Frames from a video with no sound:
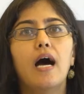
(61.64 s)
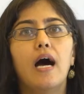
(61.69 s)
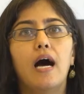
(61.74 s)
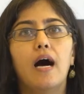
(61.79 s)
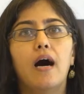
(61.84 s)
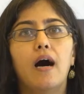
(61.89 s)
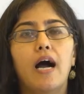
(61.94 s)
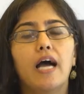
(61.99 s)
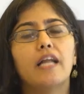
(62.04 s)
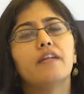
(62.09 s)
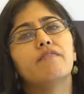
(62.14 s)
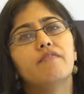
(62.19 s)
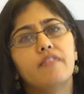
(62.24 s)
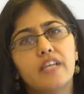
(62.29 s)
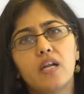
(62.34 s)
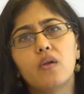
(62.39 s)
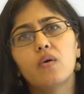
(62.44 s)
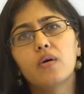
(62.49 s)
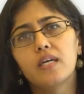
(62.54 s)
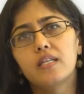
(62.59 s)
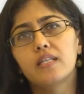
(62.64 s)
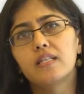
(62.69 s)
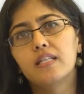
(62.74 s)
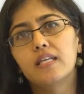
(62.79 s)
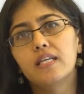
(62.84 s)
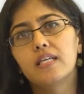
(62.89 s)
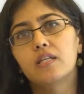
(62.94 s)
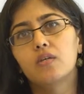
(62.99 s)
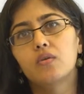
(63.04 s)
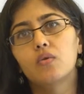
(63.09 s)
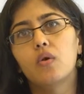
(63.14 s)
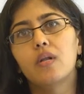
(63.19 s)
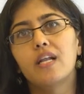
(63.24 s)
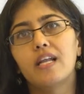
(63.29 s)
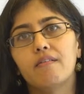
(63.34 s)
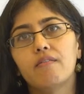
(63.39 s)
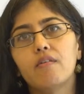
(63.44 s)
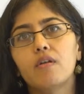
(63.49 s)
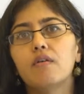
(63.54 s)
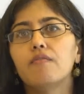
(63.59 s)
And if we look at the, you know,
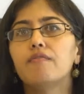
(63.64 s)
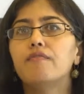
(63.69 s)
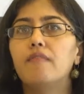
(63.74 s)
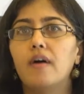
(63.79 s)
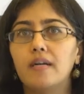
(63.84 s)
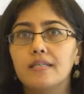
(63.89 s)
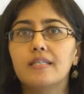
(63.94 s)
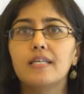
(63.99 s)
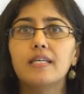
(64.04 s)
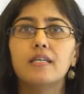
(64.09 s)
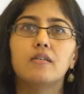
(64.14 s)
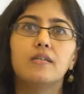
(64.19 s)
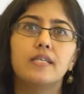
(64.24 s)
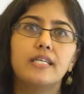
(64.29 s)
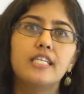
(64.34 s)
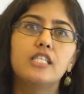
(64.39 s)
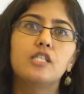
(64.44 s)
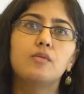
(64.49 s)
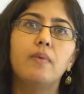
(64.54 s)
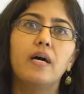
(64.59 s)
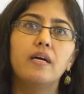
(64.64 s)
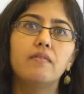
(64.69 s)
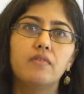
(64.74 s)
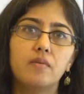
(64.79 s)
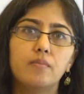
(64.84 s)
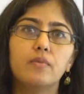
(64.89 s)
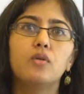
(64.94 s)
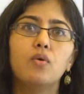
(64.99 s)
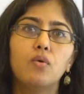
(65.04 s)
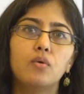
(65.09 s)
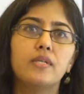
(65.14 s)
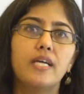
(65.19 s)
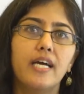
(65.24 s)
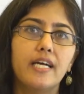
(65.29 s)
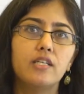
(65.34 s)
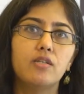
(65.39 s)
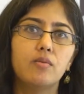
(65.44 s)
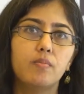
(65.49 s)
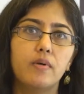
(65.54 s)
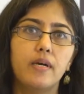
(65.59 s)
level of funding raised by women-owned
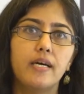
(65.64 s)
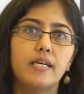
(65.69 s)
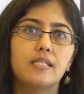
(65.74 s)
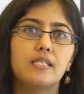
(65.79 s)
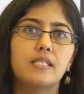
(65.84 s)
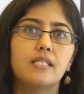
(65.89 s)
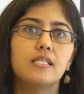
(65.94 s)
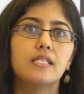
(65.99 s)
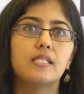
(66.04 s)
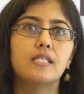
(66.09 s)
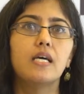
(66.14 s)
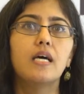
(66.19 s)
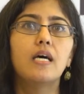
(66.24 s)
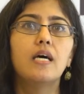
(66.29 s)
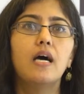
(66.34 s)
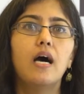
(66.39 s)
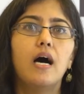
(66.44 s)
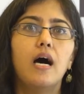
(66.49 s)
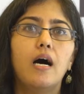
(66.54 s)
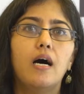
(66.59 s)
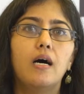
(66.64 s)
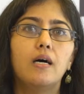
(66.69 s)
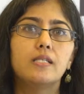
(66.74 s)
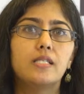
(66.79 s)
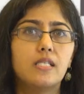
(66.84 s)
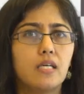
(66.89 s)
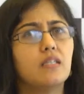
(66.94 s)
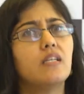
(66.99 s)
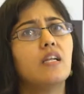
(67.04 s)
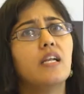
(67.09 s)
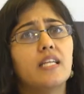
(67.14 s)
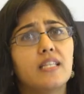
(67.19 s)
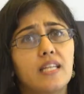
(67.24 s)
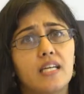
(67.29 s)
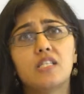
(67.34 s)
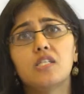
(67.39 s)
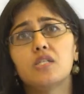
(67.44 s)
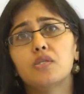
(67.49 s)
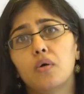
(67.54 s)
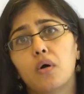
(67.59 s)
enterprises, certainly
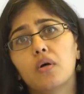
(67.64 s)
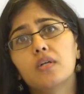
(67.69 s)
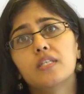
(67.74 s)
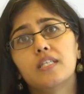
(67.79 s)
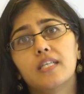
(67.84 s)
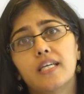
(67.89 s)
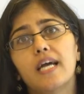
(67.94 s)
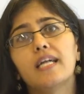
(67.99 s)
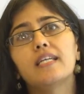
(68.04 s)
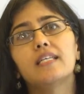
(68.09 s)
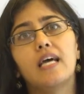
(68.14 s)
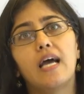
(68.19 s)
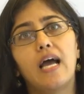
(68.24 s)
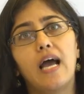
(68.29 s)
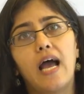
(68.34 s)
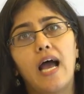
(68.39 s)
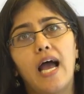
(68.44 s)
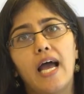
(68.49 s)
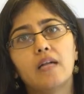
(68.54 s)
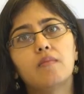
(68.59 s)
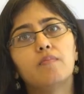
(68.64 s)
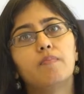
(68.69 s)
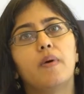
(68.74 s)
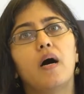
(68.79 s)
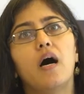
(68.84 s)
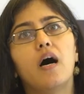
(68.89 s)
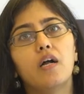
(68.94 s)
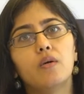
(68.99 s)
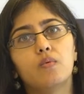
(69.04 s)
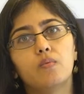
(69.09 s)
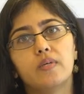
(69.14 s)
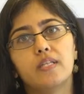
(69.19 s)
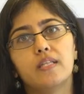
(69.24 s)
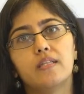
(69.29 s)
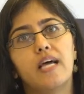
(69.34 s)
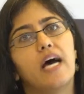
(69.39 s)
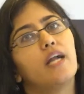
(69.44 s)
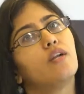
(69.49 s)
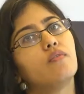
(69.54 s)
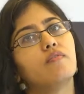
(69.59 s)
that's not yet at par
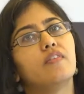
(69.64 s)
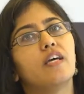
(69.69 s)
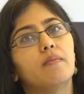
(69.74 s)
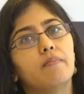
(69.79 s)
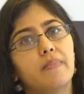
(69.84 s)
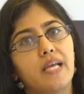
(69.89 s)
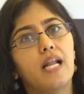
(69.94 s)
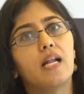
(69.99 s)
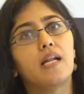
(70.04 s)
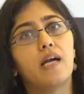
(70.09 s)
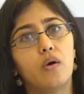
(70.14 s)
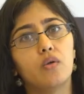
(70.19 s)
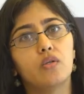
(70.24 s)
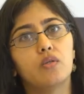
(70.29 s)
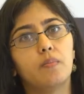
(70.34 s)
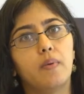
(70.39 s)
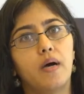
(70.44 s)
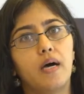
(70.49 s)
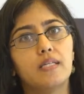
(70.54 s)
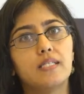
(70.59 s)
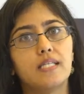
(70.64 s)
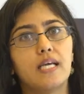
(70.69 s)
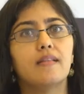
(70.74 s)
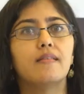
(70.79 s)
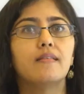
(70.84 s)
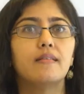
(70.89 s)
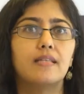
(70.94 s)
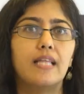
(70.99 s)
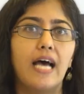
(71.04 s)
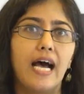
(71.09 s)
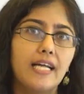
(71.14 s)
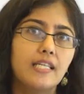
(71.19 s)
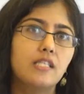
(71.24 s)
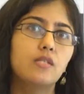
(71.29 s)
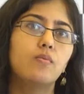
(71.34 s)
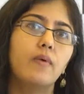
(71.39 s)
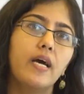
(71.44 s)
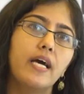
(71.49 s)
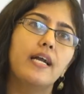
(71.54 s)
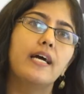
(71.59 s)
with that of their male counterparts. And
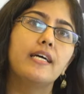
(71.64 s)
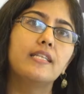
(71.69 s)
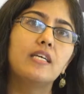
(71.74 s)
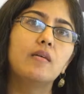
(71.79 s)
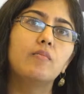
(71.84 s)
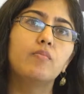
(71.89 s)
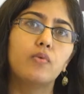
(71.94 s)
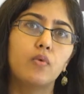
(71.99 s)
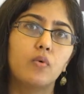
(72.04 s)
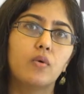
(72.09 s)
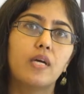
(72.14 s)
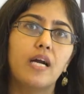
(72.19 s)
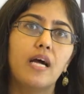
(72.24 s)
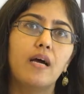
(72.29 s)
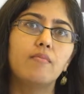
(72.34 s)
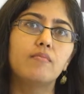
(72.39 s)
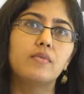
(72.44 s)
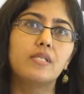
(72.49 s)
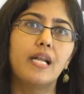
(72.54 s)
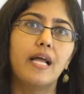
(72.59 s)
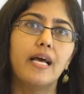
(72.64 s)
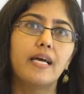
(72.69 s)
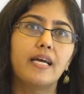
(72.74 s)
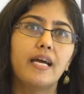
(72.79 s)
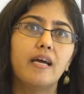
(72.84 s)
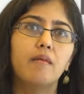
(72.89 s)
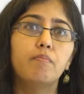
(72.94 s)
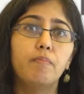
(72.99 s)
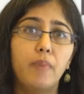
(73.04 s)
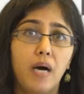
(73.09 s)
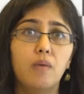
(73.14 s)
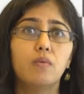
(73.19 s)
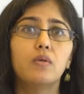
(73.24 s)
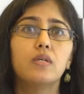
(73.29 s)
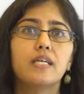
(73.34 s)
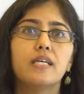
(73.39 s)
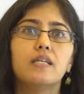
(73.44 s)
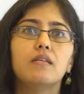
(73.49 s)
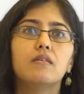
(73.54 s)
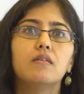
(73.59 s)
that's where I think programs like
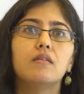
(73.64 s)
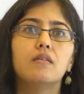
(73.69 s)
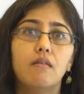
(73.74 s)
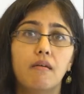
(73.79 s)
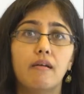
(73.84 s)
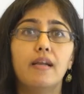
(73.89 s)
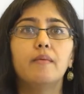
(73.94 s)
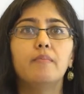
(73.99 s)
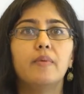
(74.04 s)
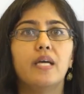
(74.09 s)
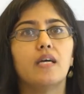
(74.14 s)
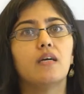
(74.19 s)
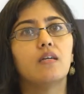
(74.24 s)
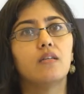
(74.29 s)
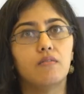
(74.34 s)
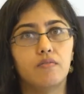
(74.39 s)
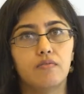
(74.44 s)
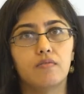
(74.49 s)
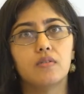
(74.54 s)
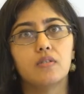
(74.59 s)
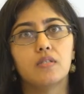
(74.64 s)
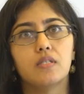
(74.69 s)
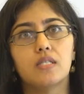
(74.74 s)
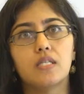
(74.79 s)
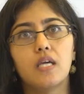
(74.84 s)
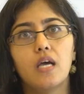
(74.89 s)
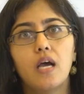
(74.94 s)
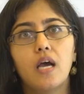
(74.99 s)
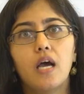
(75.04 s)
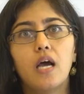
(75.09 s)
empoWer can really make a difference.